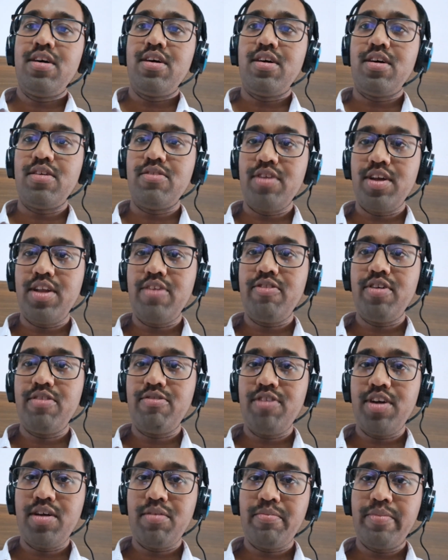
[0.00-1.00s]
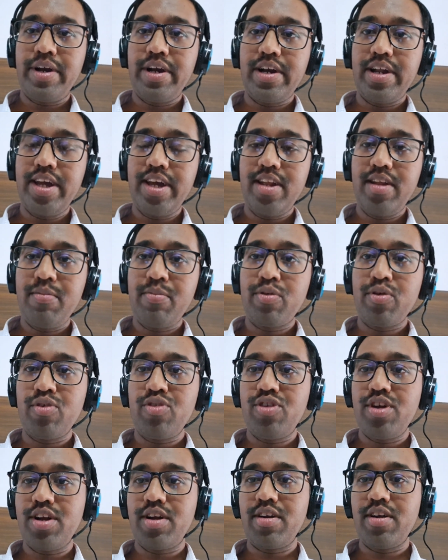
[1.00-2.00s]
whenever we are building any
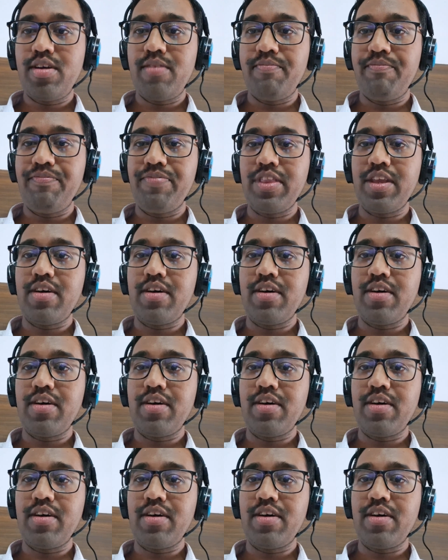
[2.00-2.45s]
project, na,